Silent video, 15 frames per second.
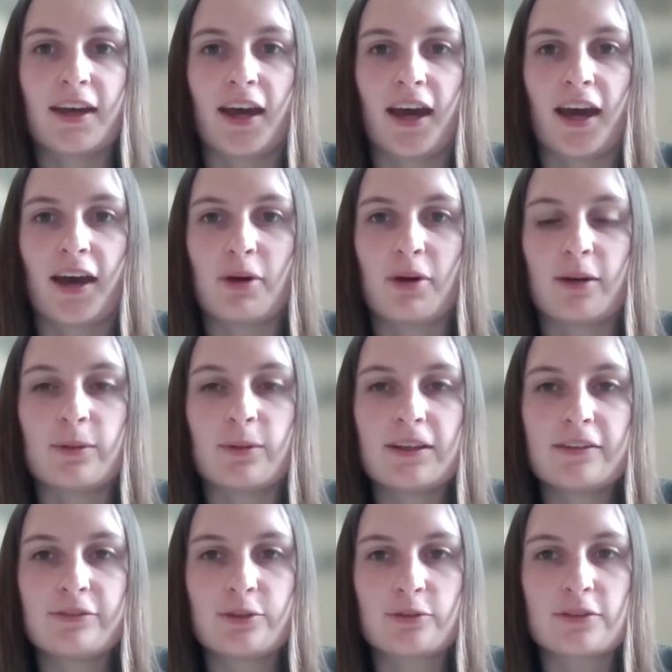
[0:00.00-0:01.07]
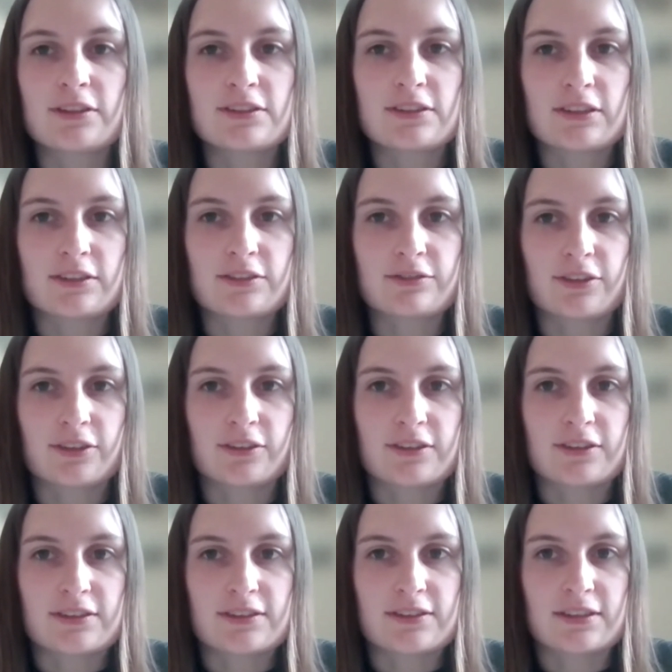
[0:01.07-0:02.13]
I believe your research
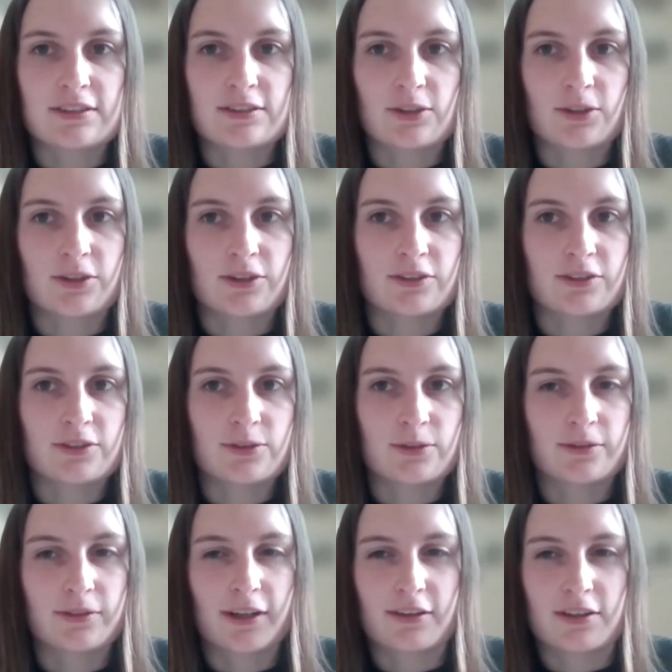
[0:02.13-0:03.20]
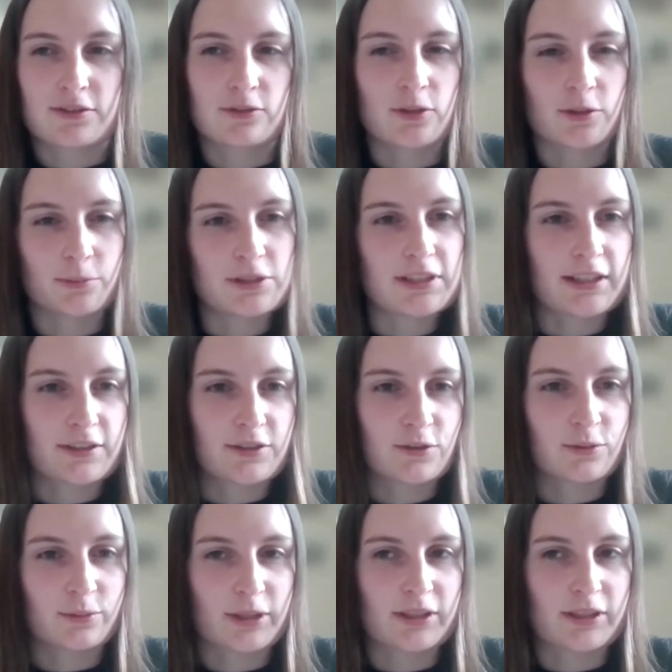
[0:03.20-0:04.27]
focuses on sort of areas of
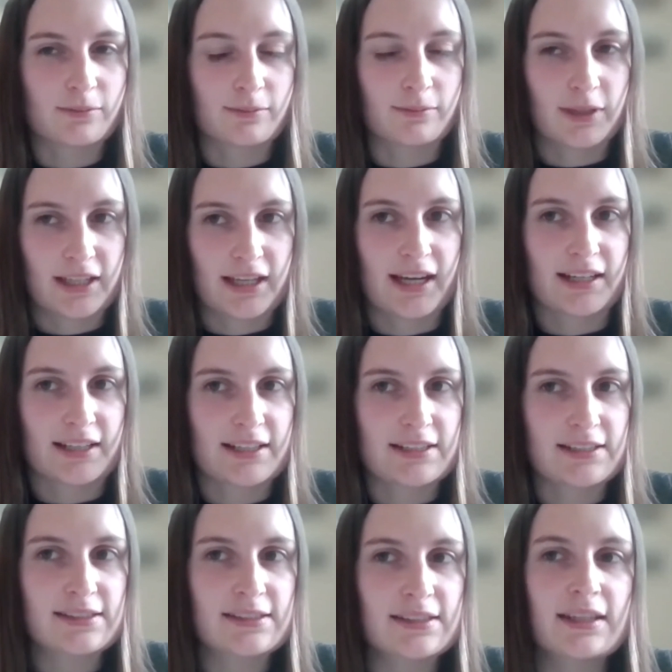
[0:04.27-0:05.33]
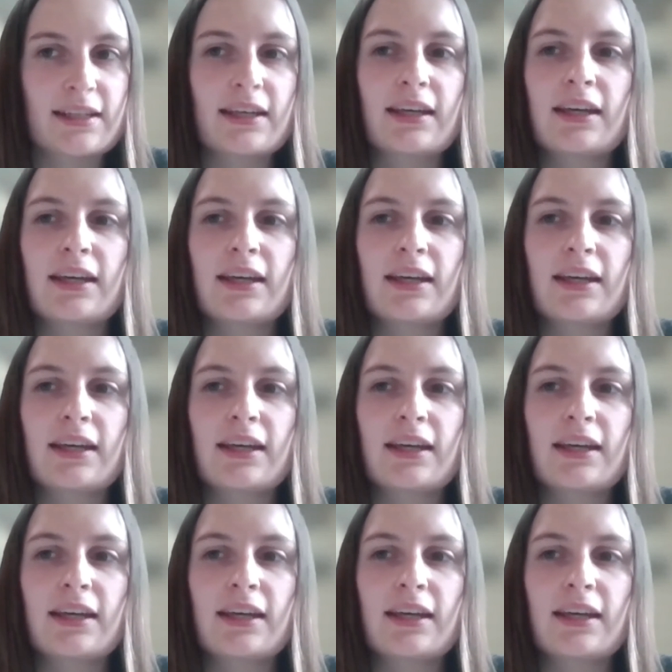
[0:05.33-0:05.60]
computational mechanics.